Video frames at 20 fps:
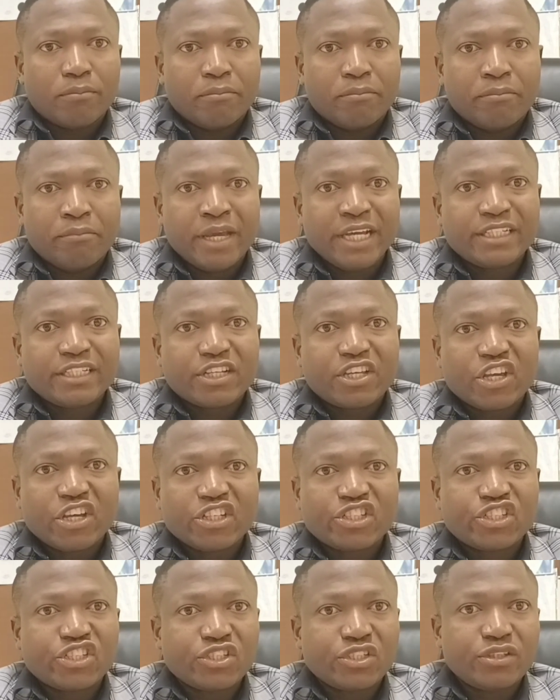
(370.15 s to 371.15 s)

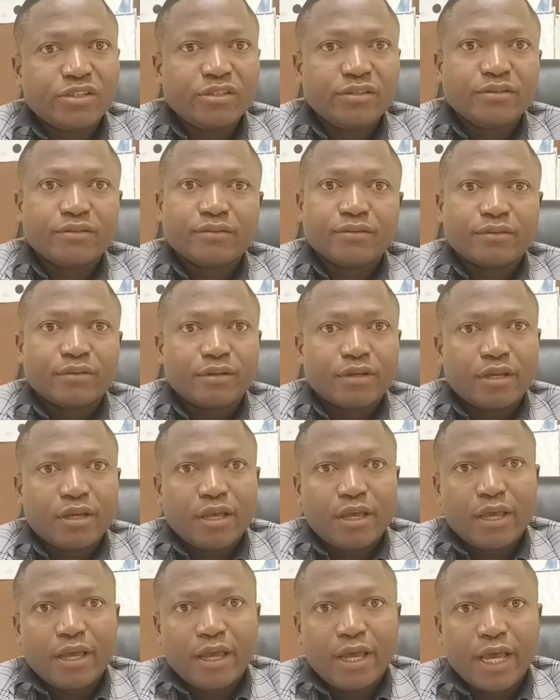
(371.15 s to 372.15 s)
medication,
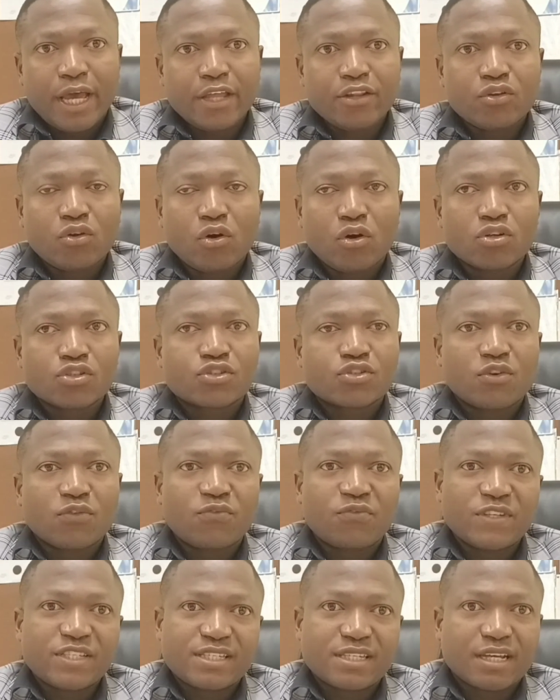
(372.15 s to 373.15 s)
and also
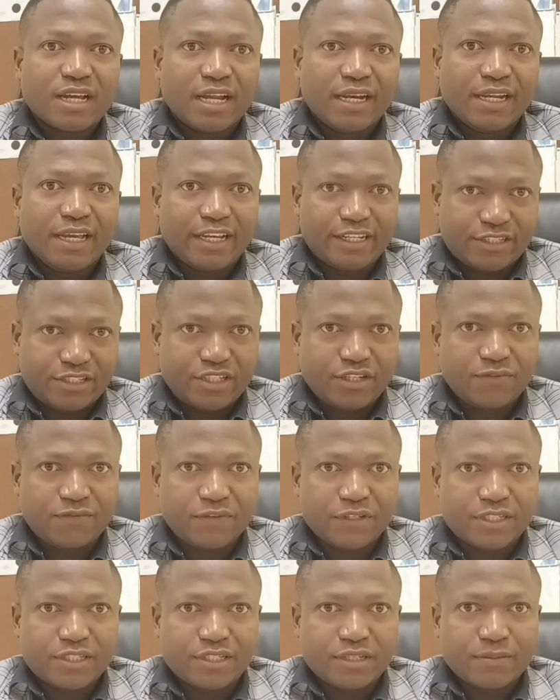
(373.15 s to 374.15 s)
physical
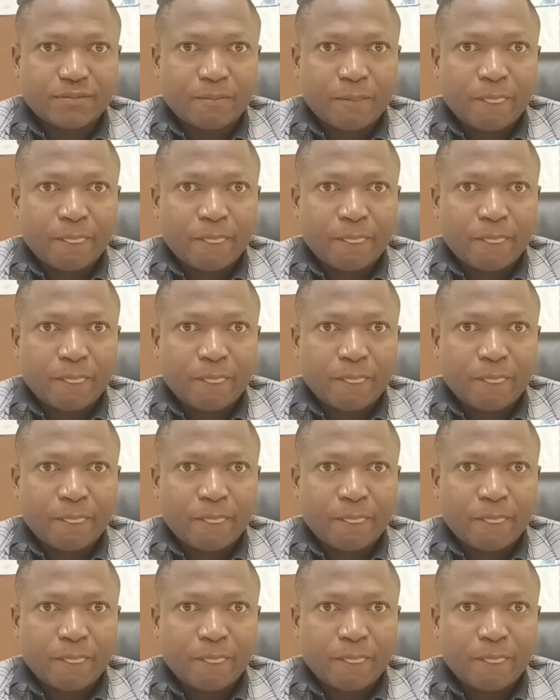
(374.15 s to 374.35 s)
activity.